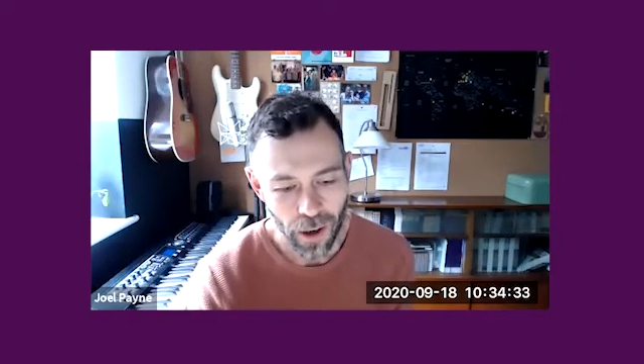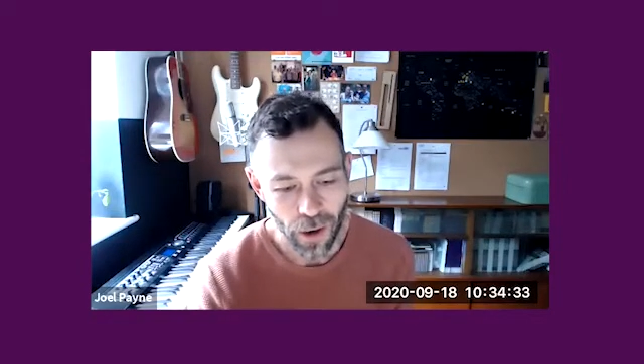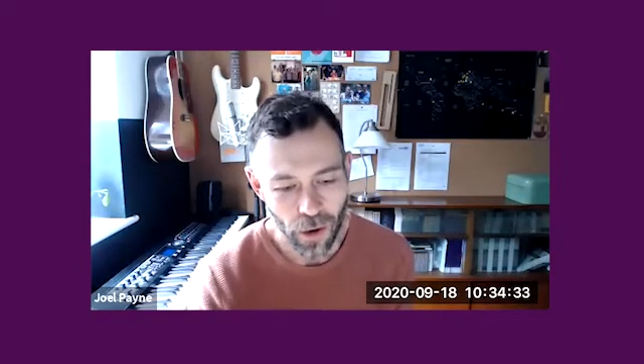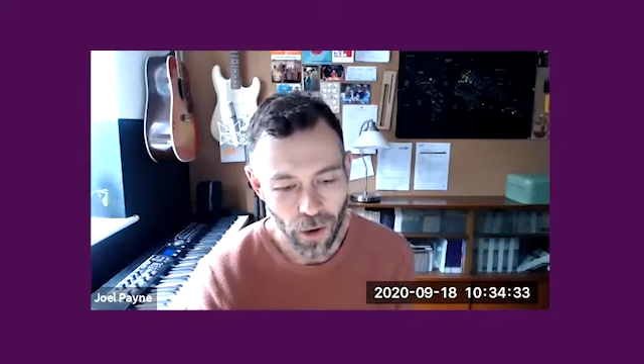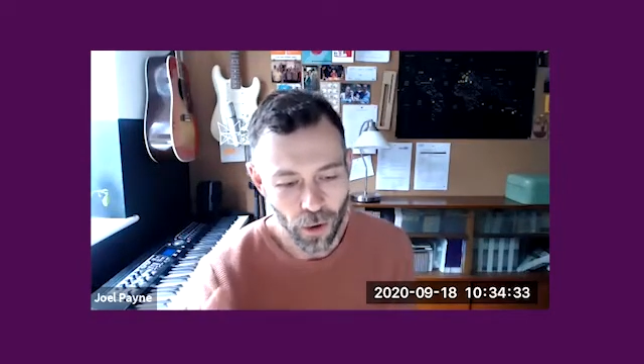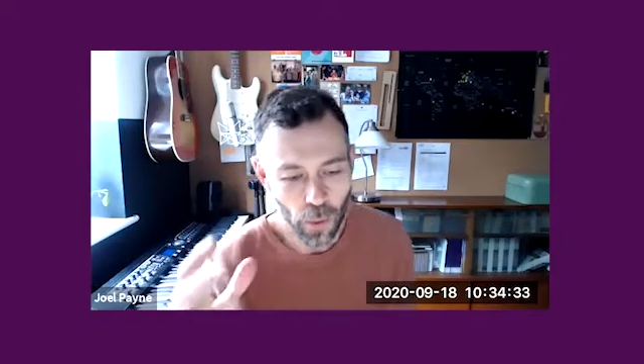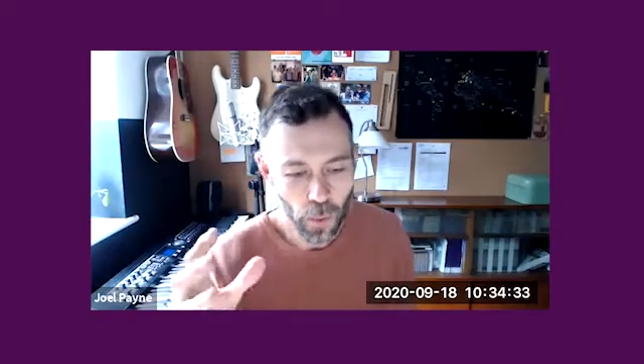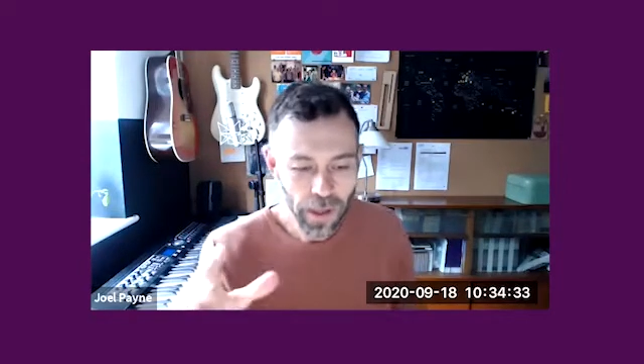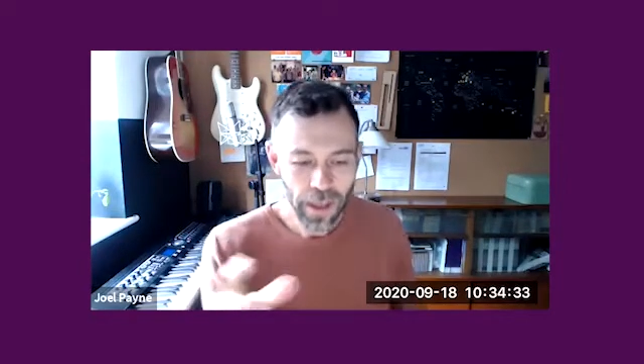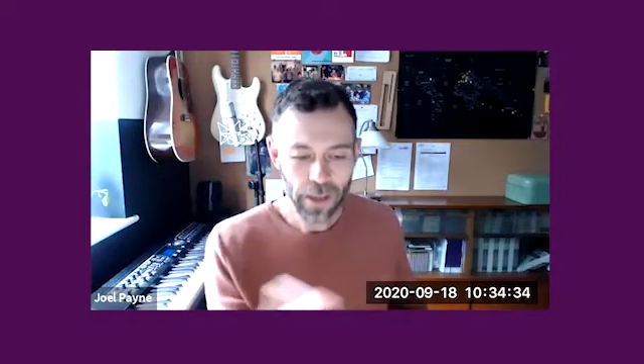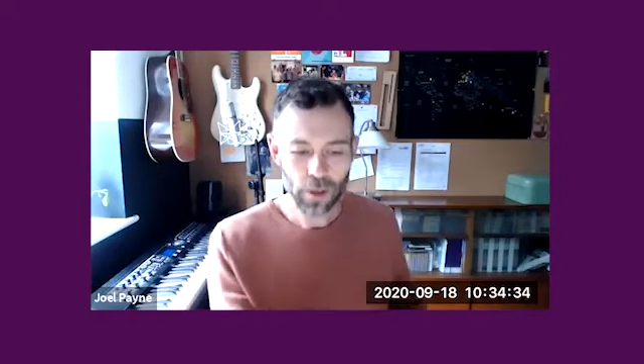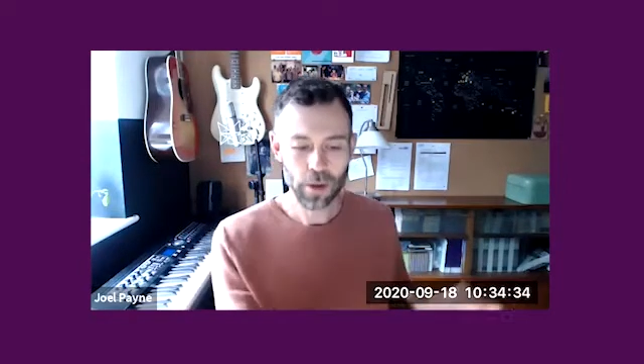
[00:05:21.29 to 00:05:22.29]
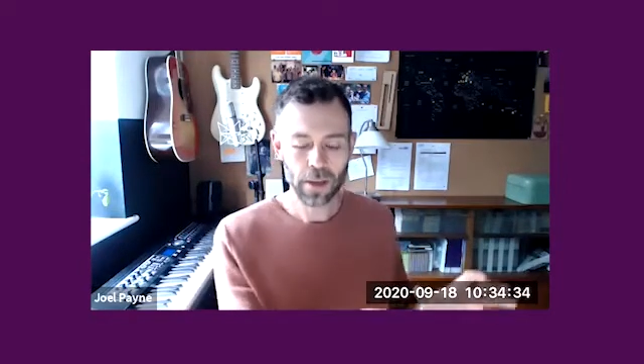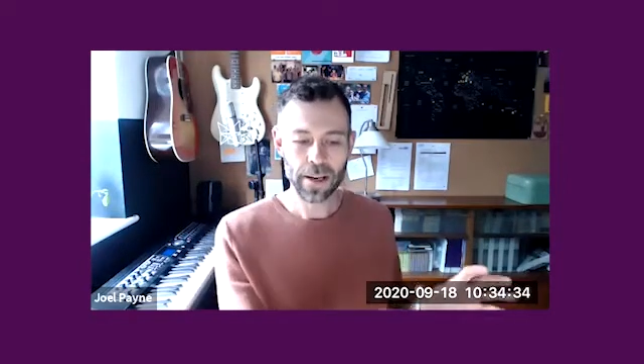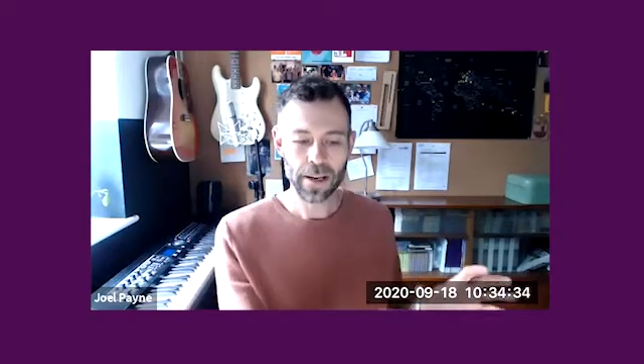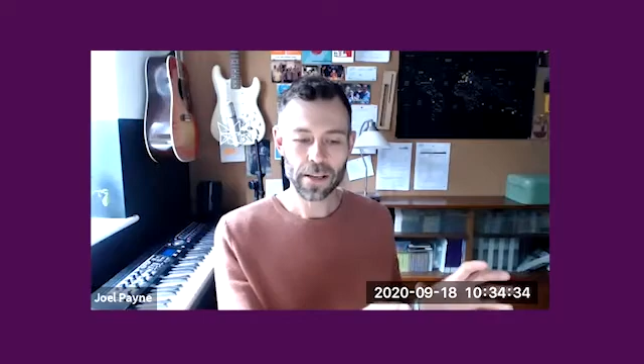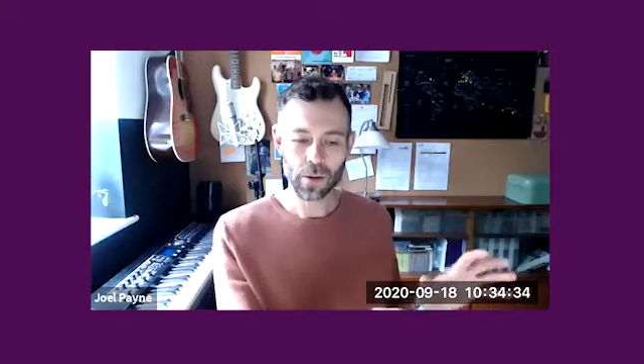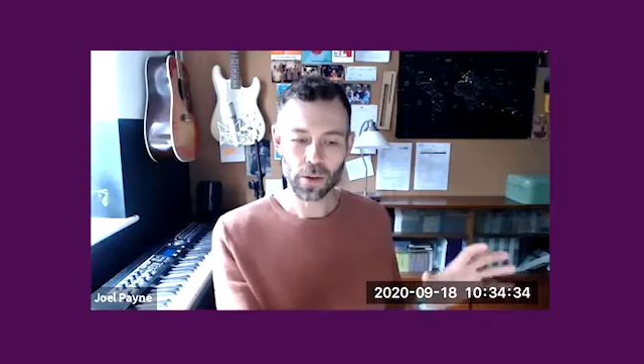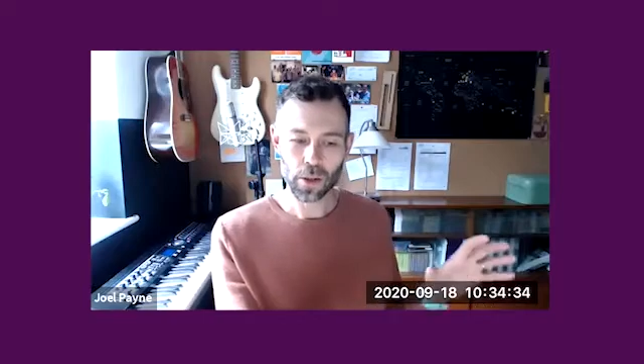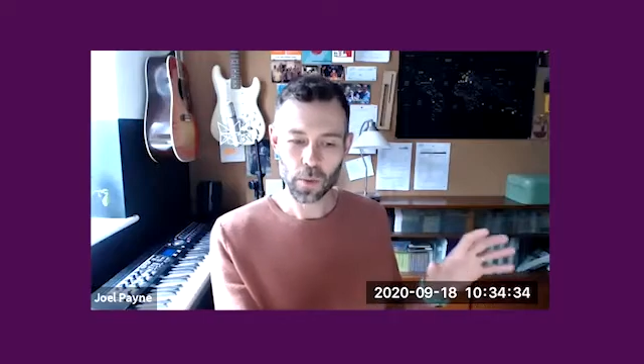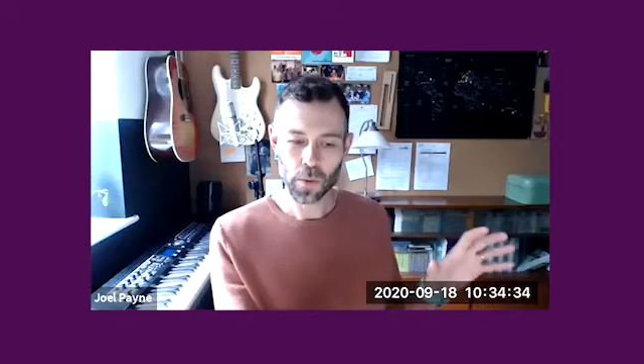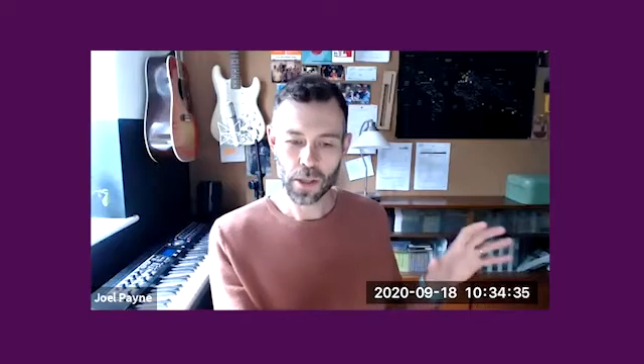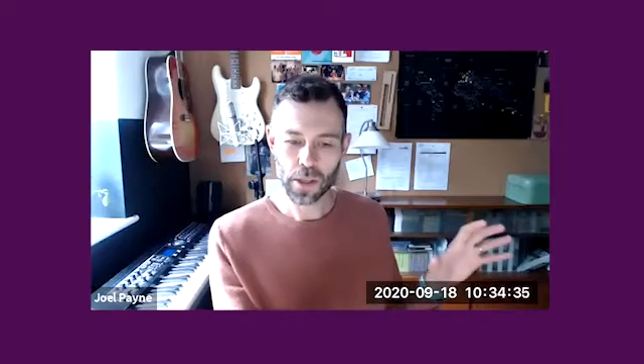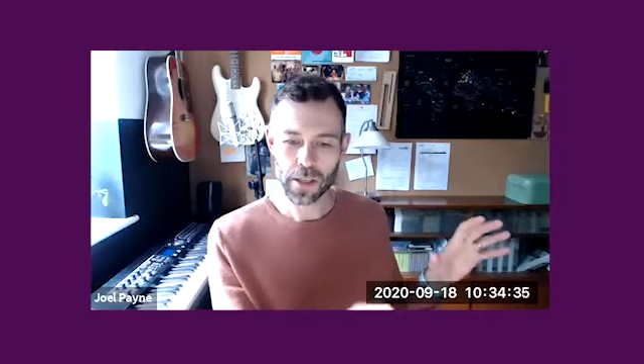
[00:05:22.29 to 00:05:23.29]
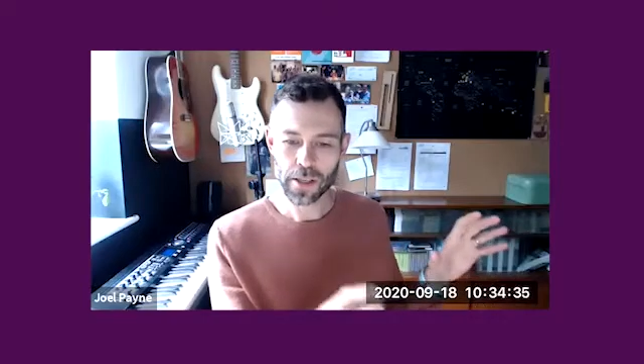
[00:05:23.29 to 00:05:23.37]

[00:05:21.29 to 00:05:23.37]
on the one hand, trying to write songs which